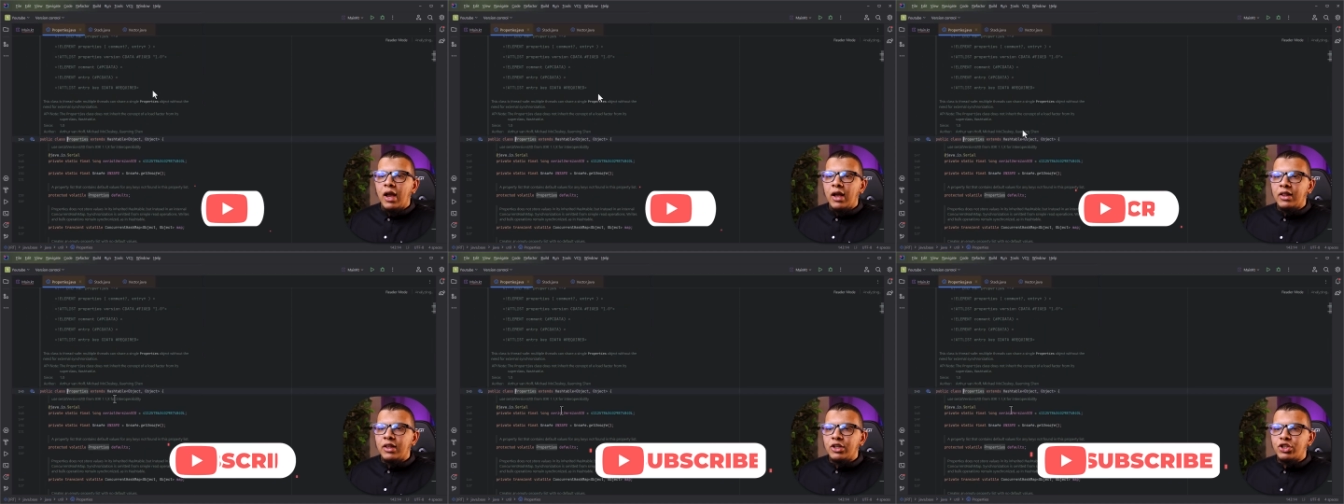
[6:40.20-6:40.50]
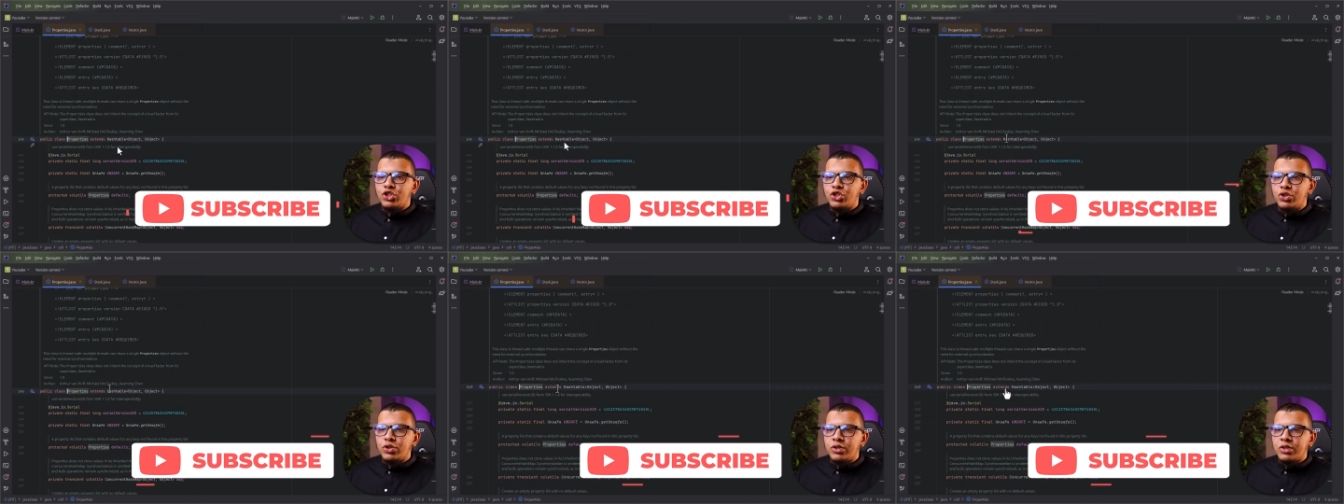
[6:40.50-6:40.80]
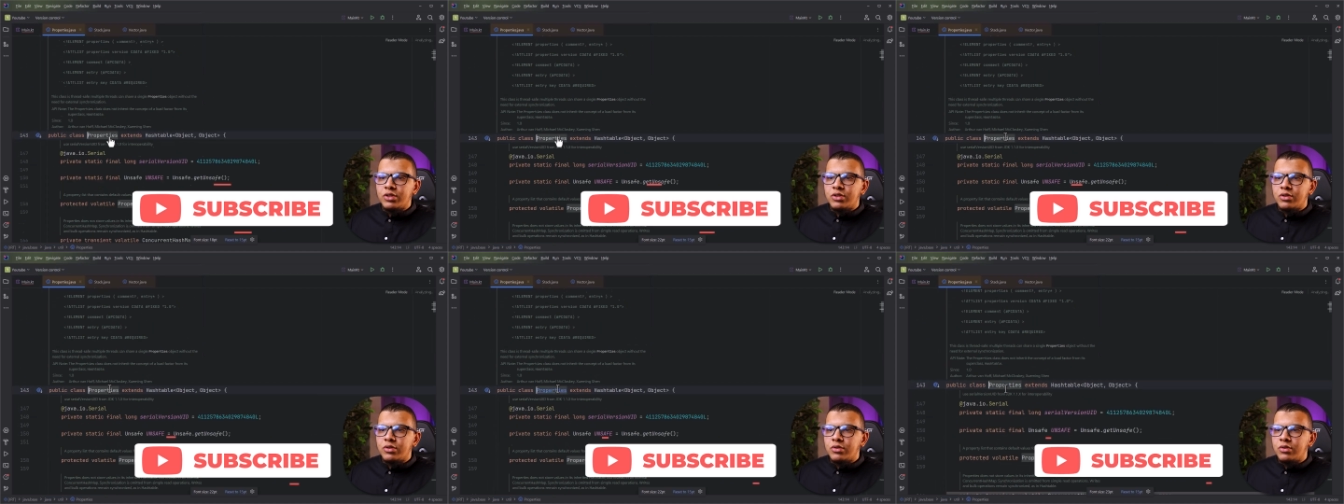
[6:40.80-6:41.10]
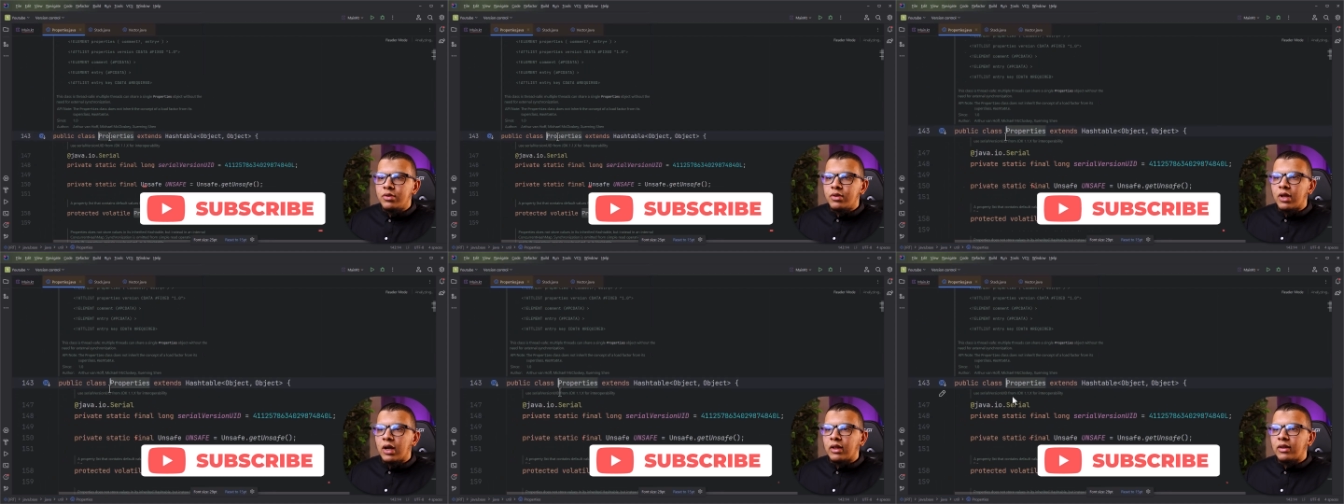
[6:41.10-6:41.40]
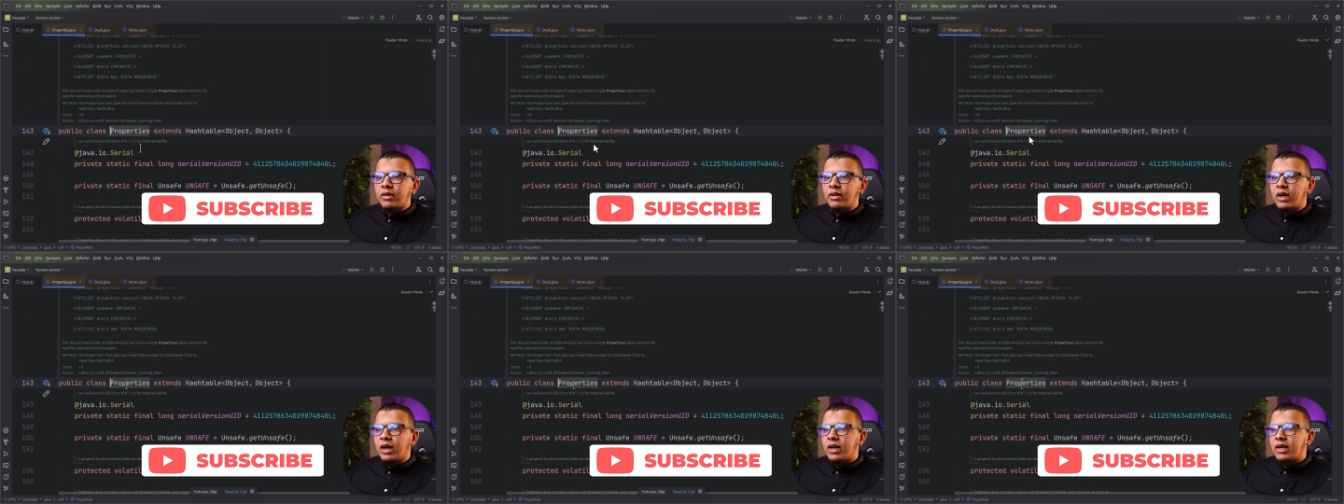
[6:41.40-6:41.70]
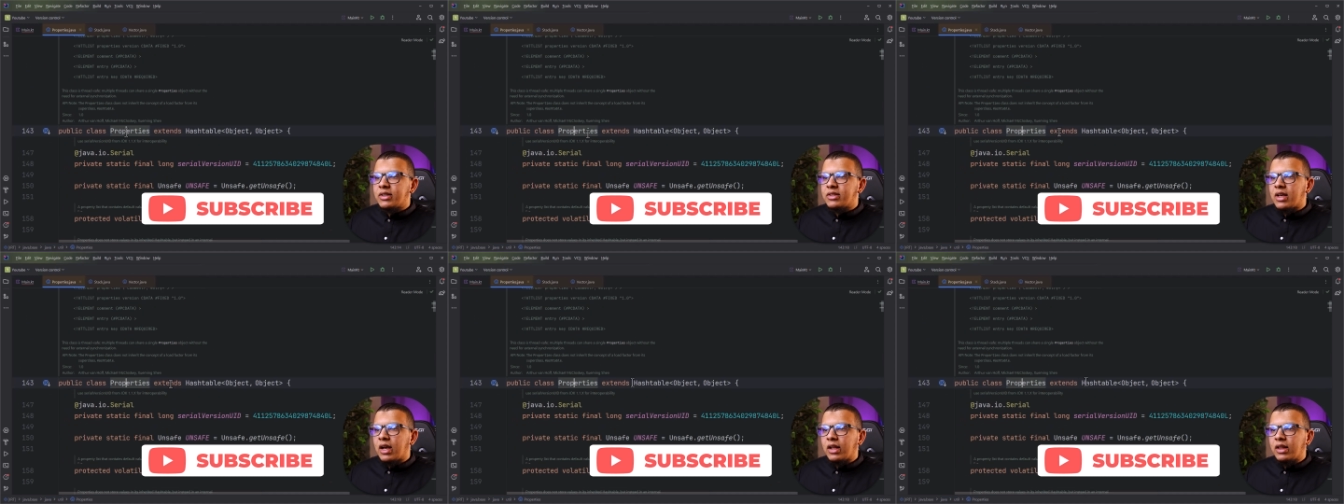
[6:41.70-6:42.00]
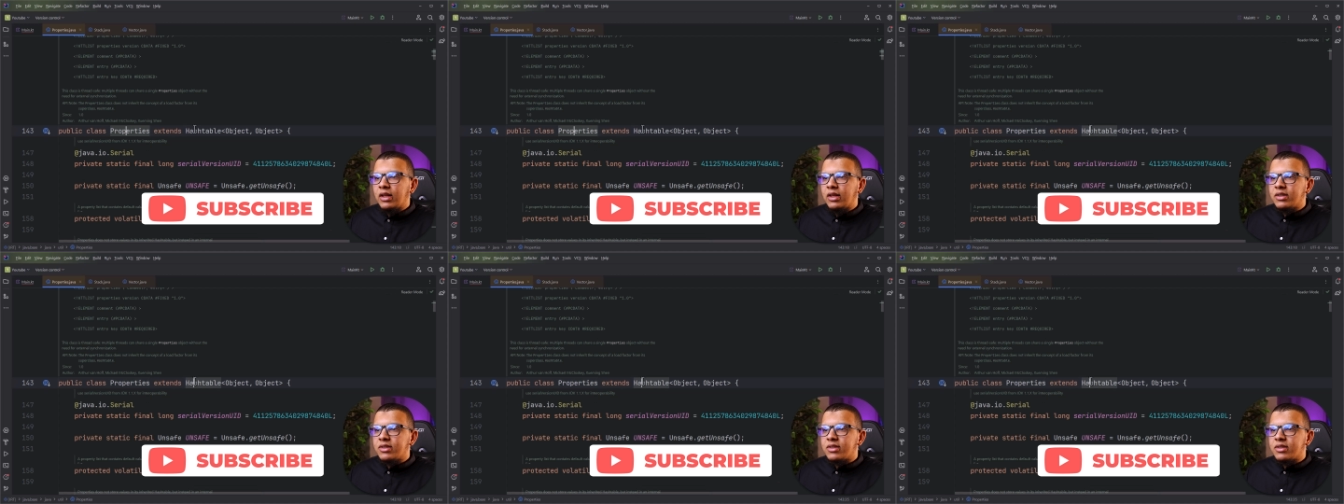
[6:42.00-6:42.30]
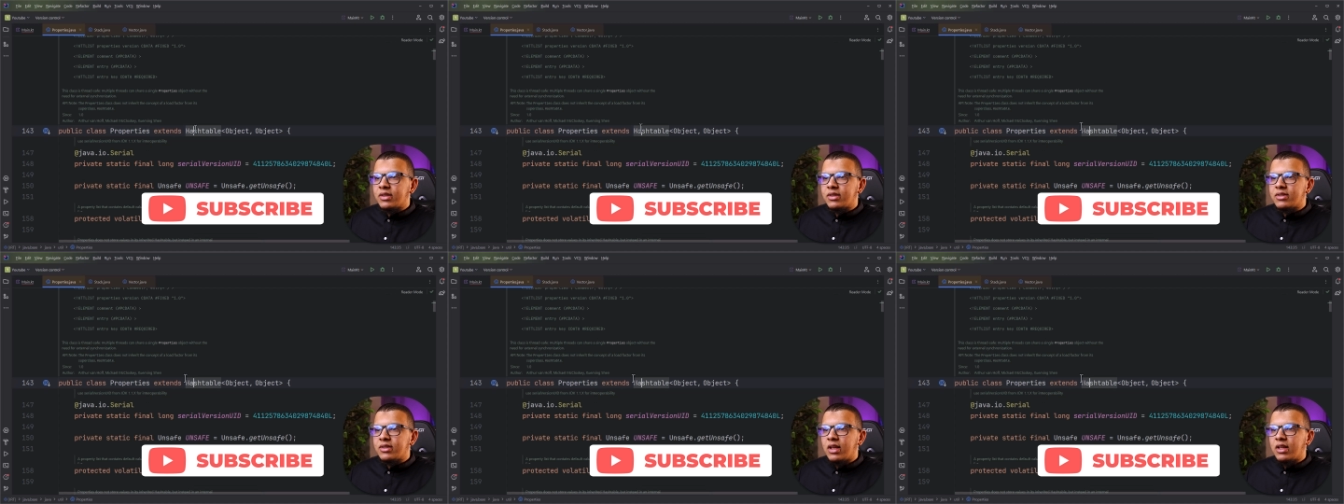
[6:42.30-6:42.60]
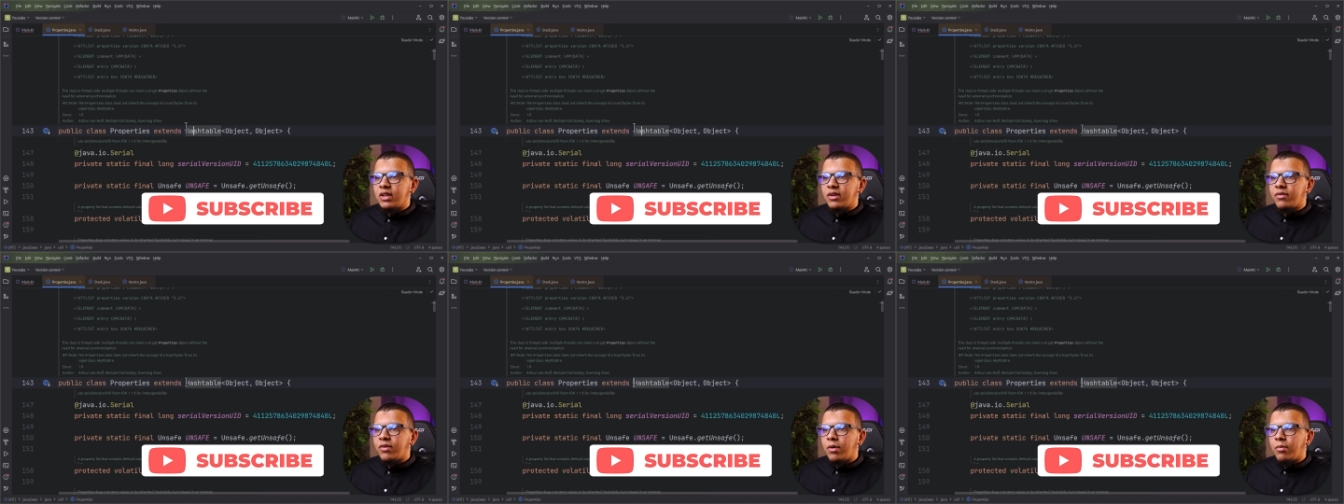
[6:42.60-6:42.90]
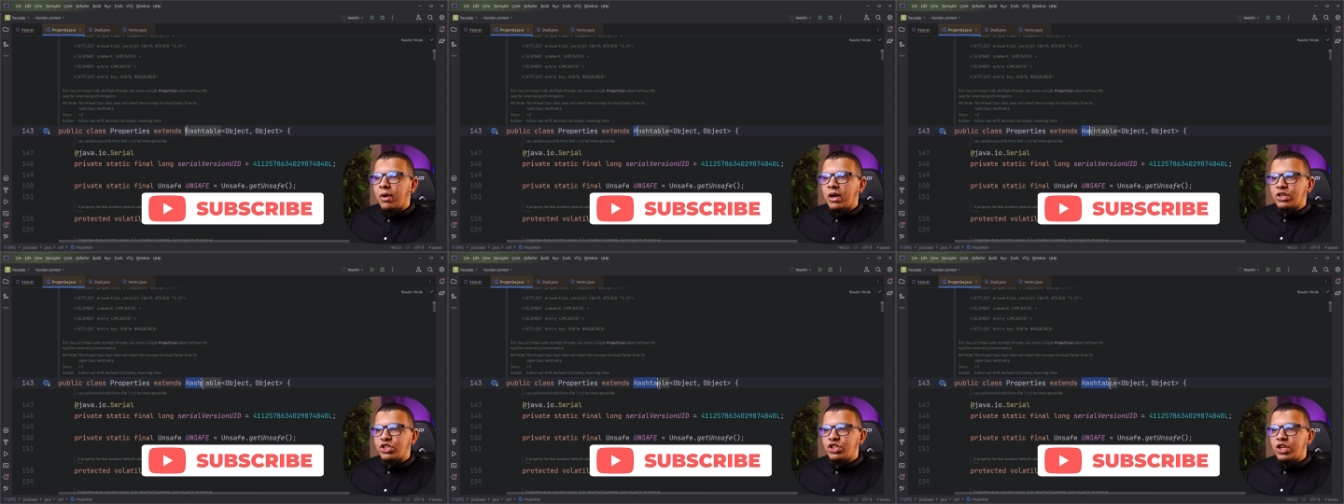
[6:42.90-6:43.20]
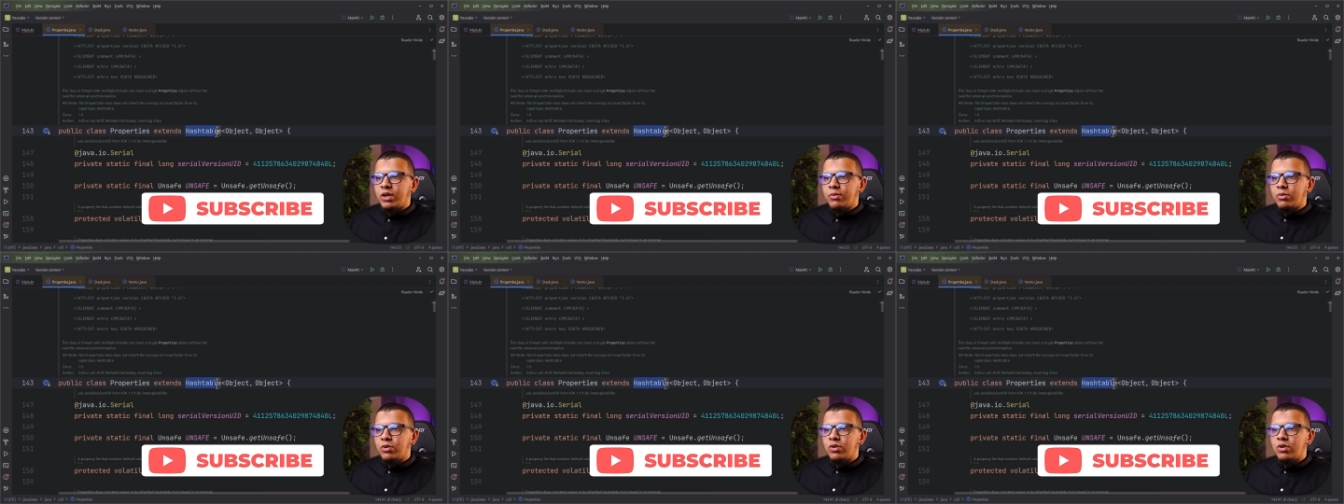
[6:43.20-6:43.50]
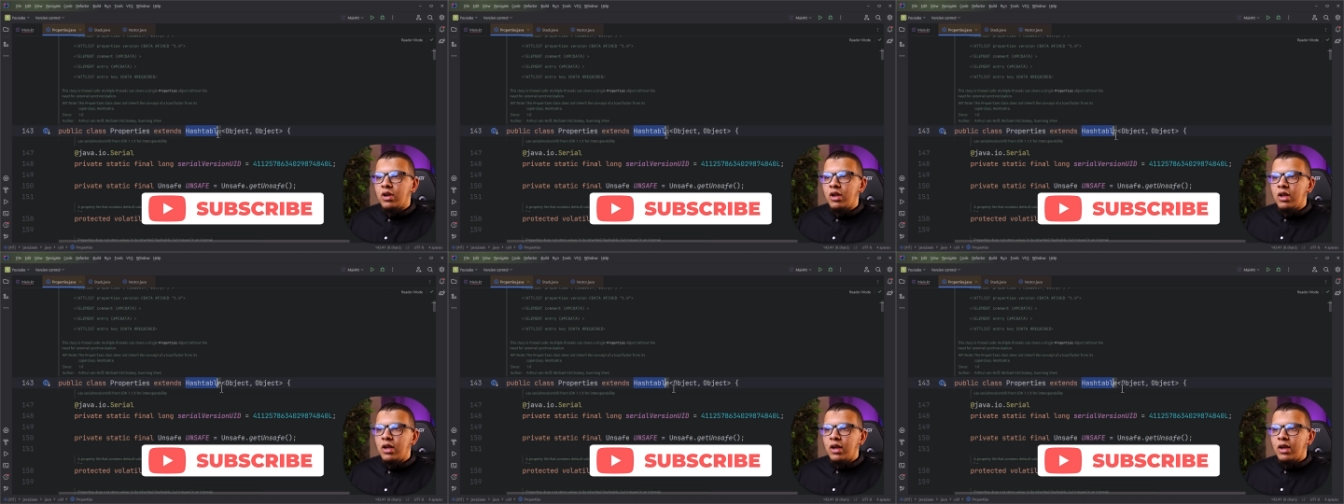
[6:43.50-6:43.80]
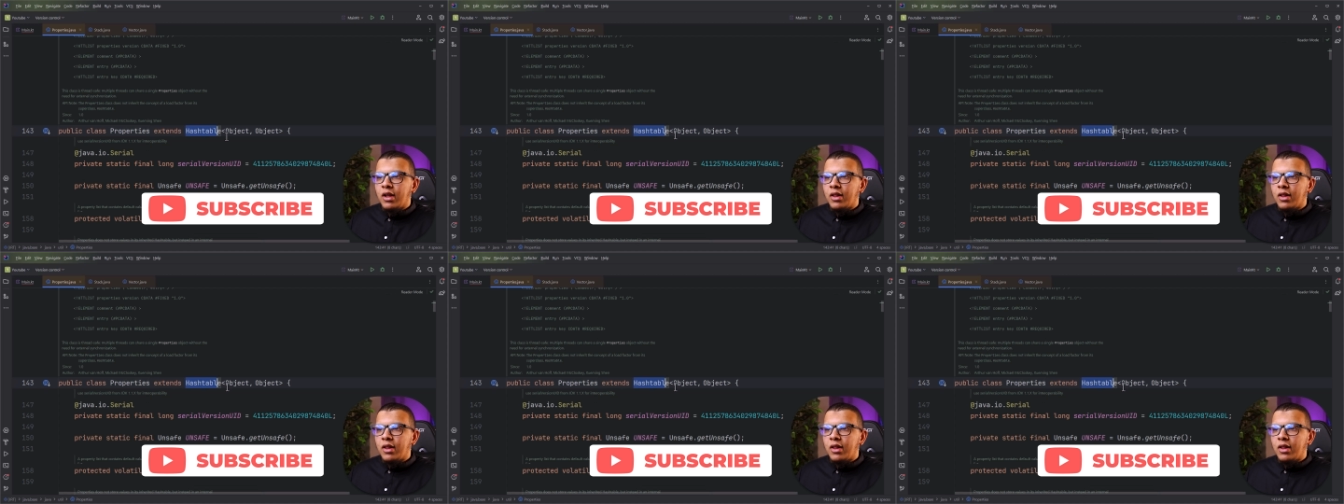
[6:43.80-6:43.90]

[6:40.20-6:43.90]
and it shouldn't do that. Yeah, exactly. It's extended from hash table.